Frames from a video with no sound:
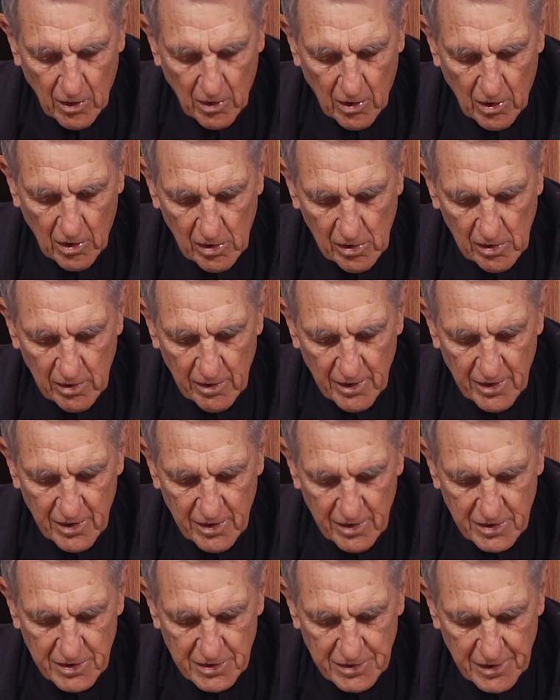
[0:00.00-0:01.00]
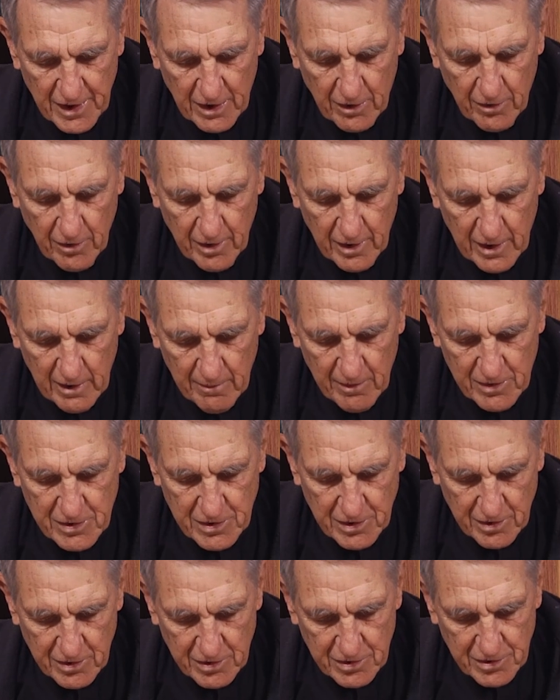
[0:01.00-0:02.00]
All sacred
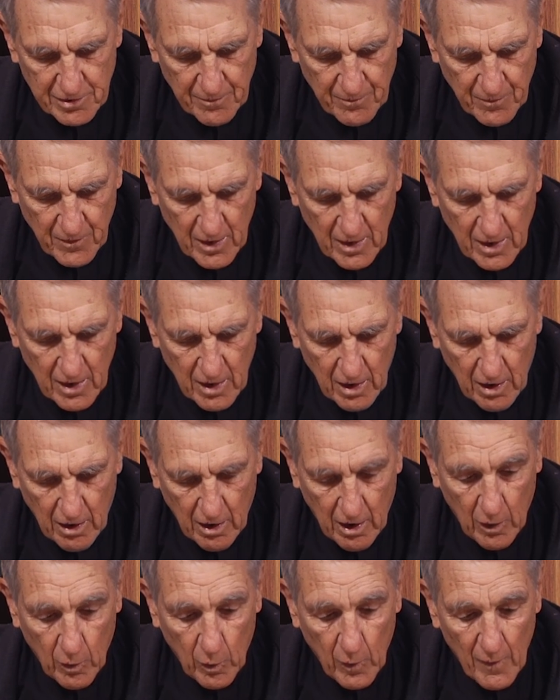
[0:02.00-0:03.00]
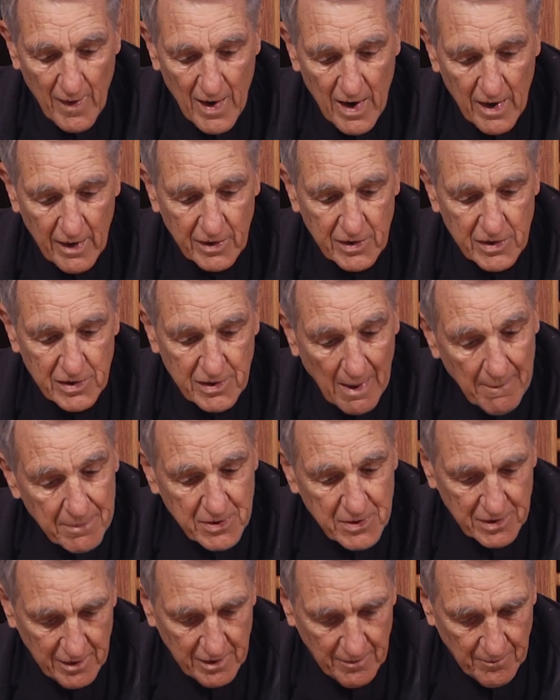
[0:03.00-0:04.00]
images are without
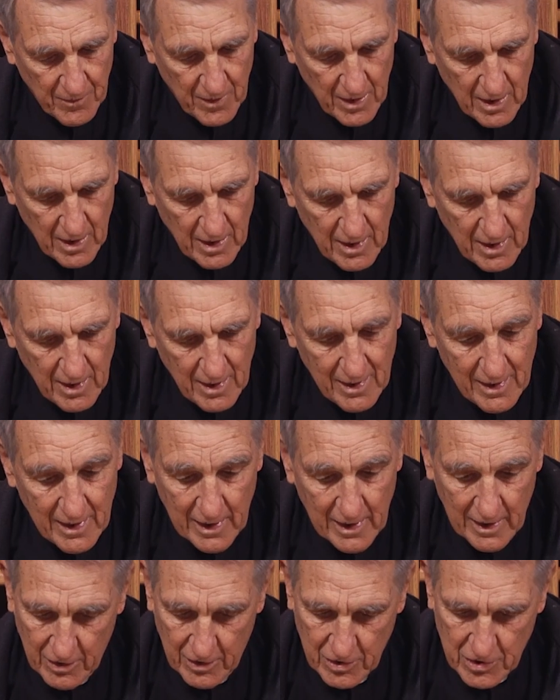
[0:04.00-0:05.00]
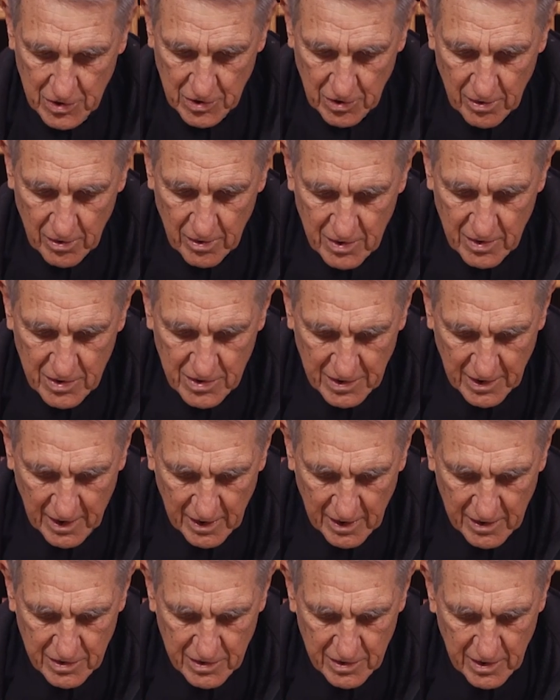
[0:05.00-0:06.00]
exception, in a certain
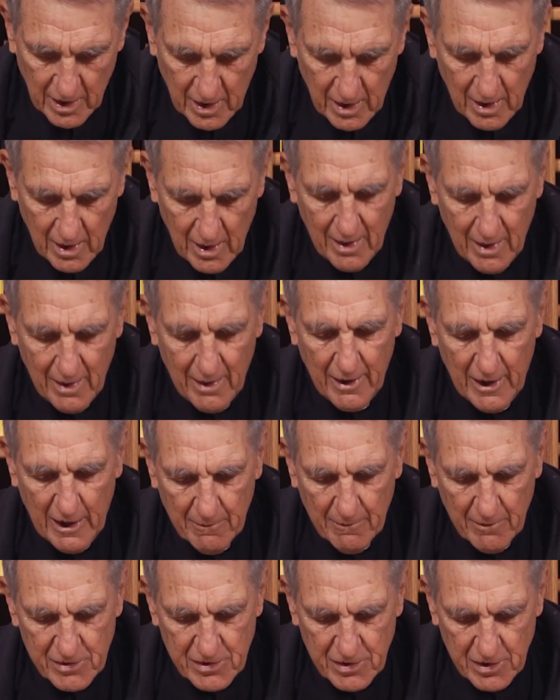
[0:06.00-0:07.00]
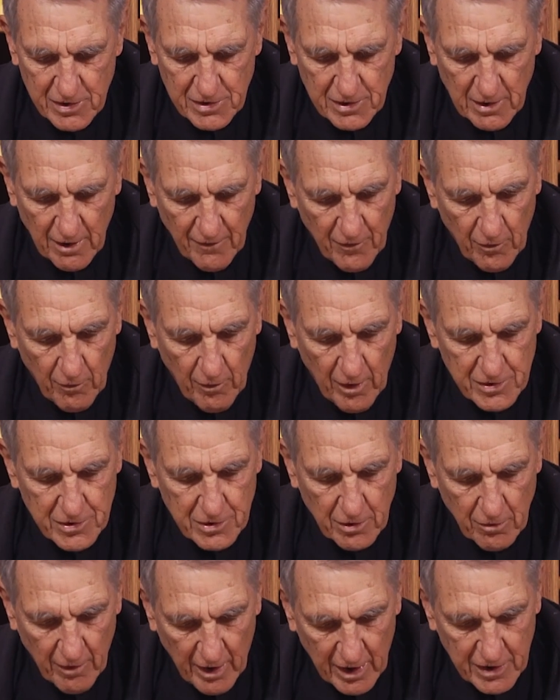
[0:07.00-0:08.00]
sense, images of the
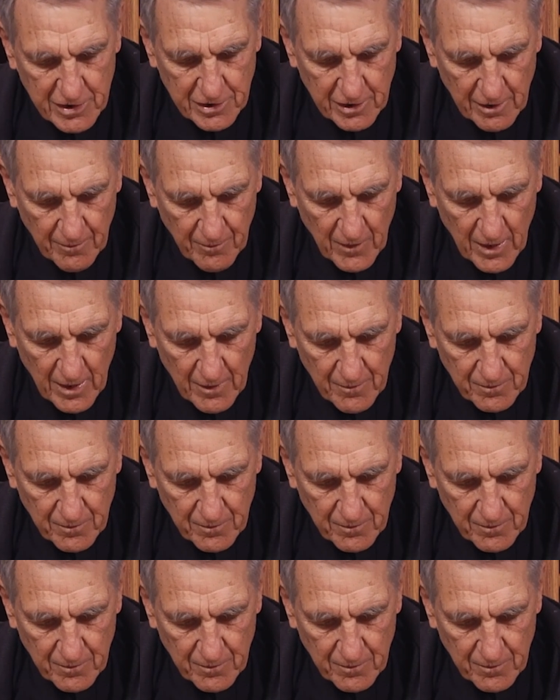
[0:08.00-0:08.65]
resurrection.